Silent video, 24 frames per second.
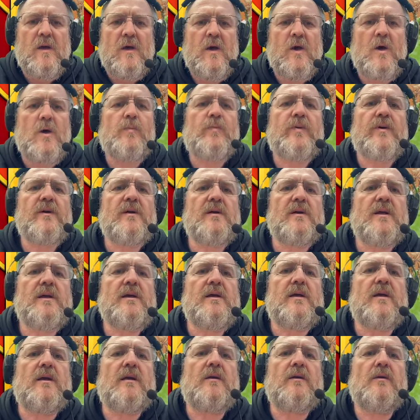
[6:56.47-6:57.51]
Open
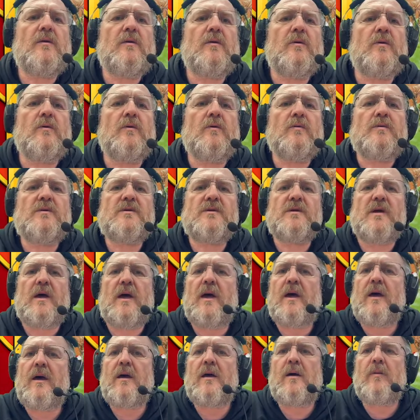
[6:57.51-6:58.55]
link in new
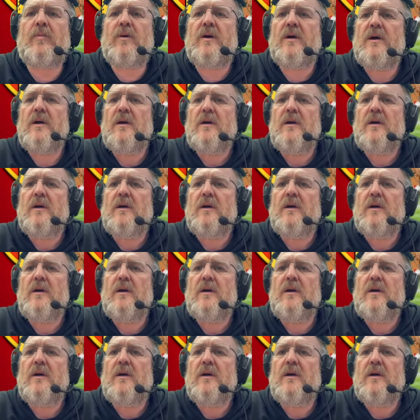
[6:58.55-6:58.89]
tab.